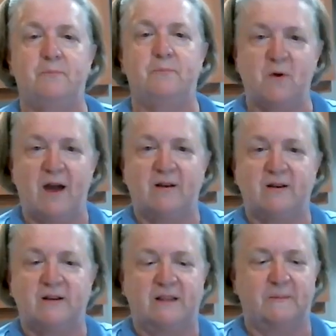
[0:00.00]
around a
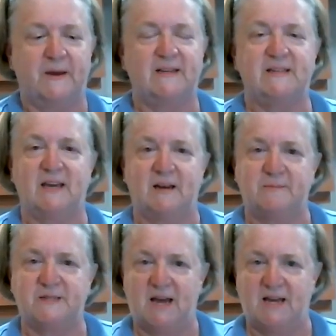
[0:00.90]
little bit to get them
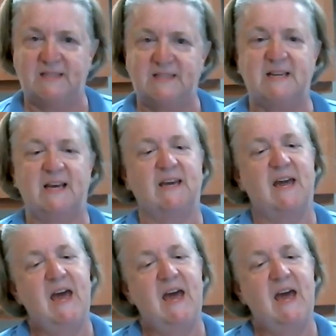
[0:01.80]
to unstick,